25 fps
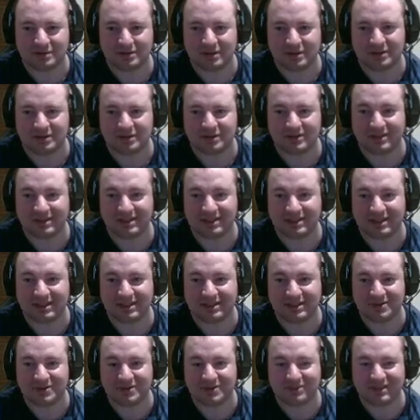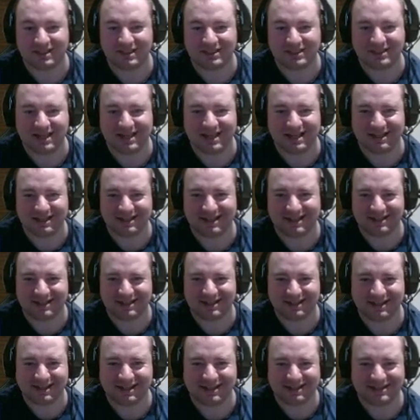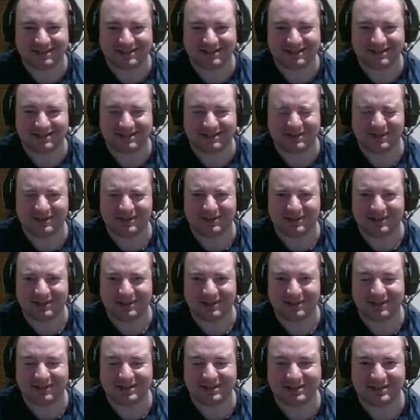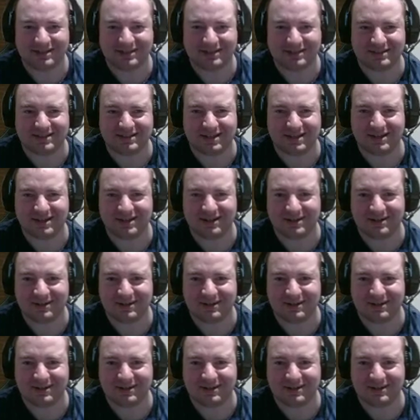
So this is Stormy Ascent. Yes. This is a